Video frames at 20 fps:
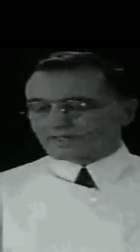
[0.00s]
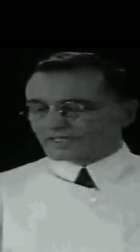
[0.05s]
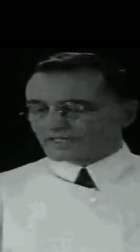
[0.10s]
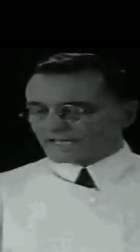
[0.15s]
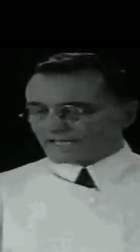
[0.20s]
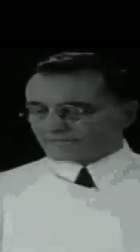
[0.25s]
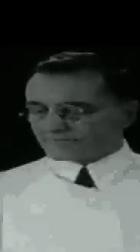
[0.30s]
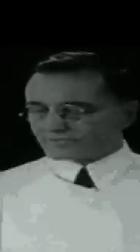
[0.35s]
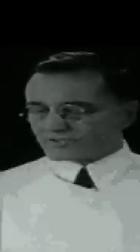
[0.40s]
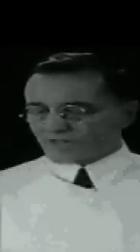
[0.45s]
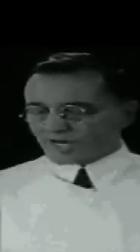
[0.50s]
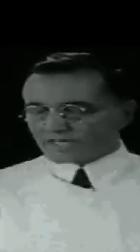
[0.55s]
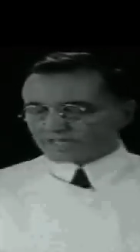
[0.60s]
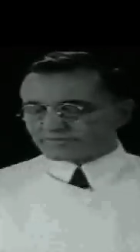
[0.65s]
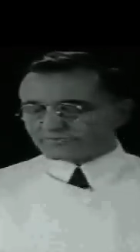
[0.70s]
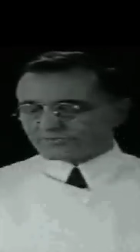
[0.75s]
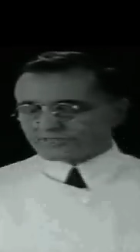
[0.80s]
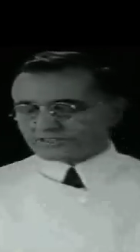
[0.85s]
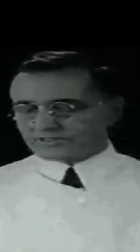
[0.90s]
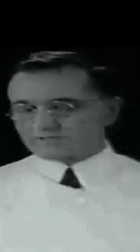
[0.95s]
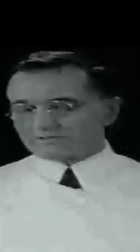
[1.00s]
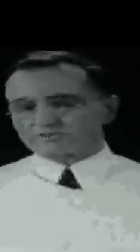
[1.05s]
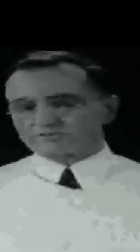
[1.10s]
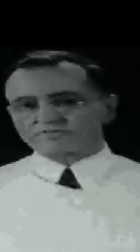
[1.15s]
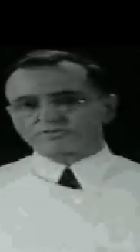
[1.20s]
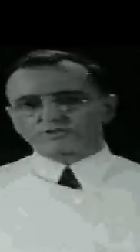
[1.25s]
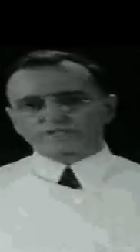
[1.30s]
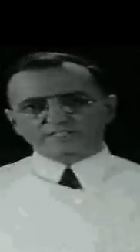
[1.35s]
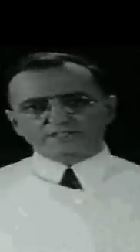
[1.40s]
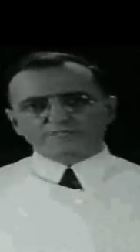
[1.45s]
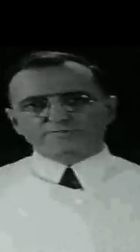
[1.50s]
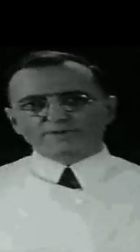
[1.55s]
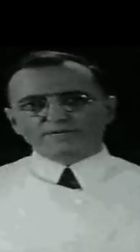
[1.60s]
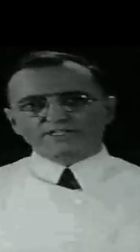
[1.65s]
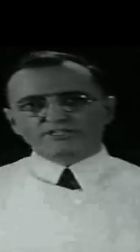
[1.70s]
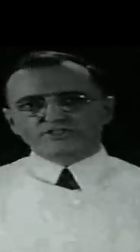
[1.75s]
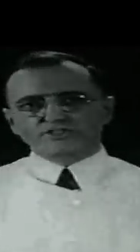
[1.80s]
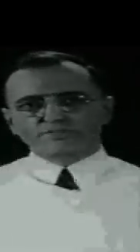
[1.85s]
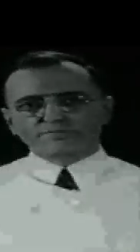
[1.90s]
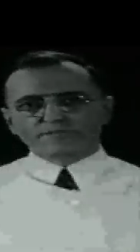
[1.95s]
Have dark fields, for these
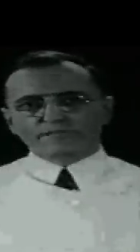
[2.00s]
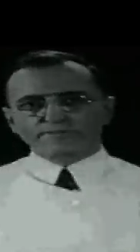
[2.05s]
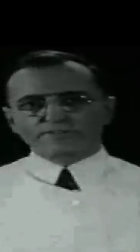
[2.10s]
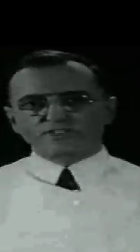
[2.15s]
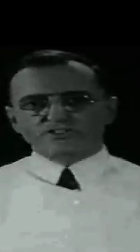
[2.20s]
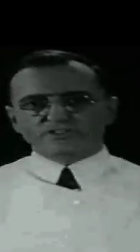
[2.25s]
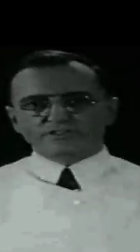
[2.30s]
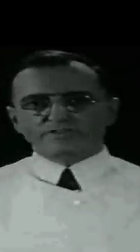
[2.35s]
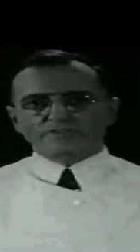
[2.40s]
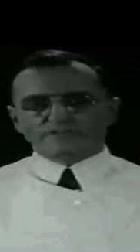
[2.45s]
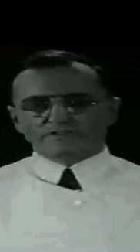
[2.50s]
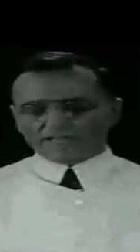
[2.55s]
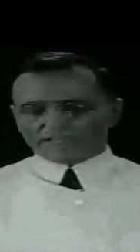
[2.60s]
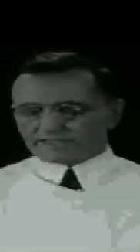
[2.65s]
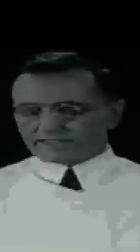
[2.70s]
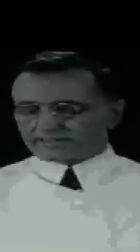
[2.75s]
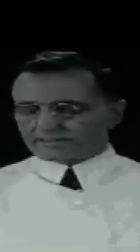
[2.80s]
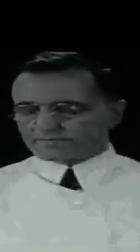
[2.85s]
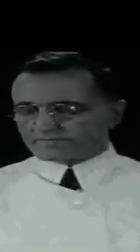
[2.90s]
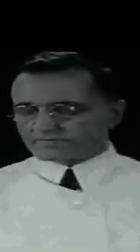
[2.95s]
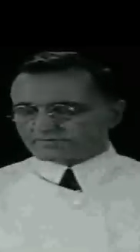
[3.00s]
patients may be seronegative.